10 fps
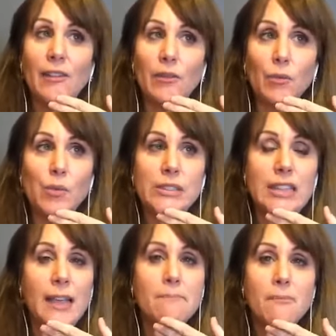once
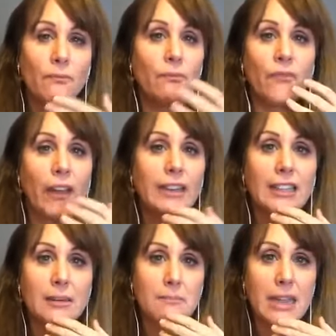I finally
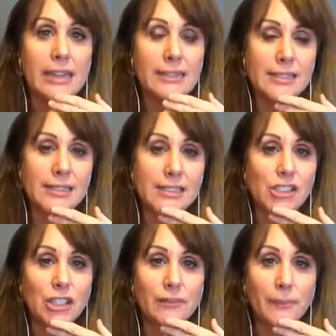made a
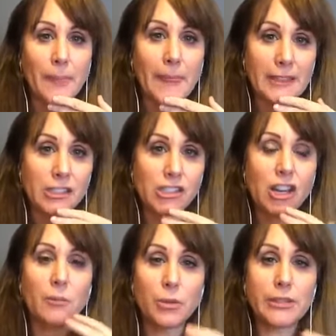decision to
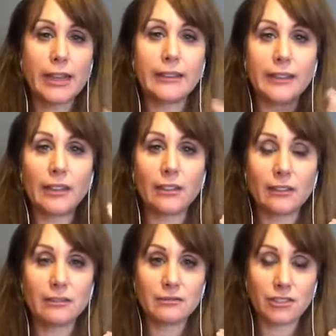stop pretending
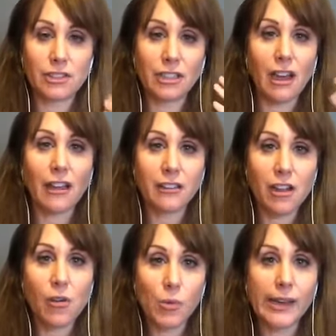to not know
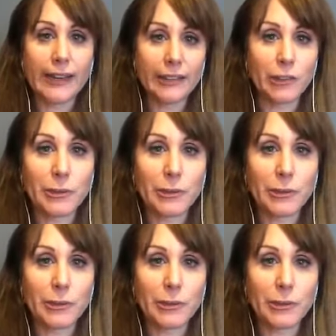what I knew,